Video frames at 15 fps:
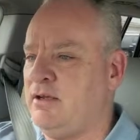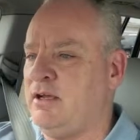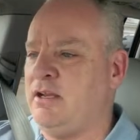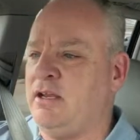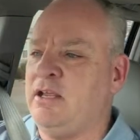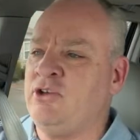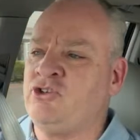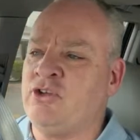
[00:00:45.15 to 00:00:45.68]

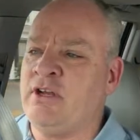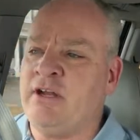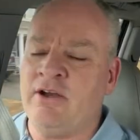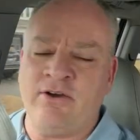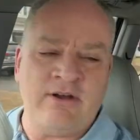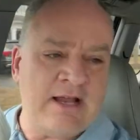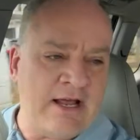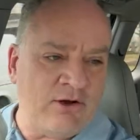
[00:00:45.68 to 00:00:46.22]
an
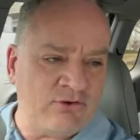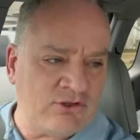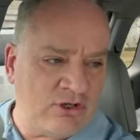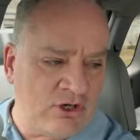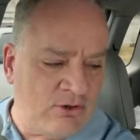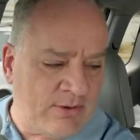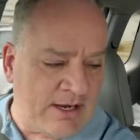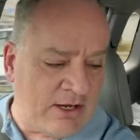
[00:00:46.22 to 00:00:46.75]
engineer now to
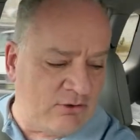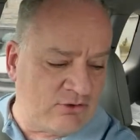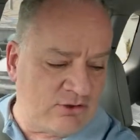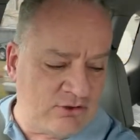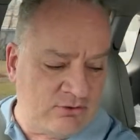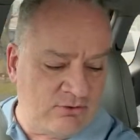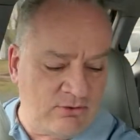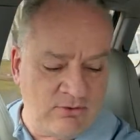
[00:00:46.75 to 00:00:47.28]
go out
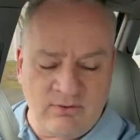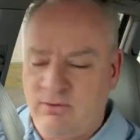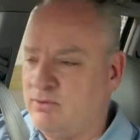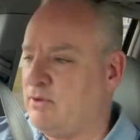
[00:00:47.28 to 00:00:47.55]
to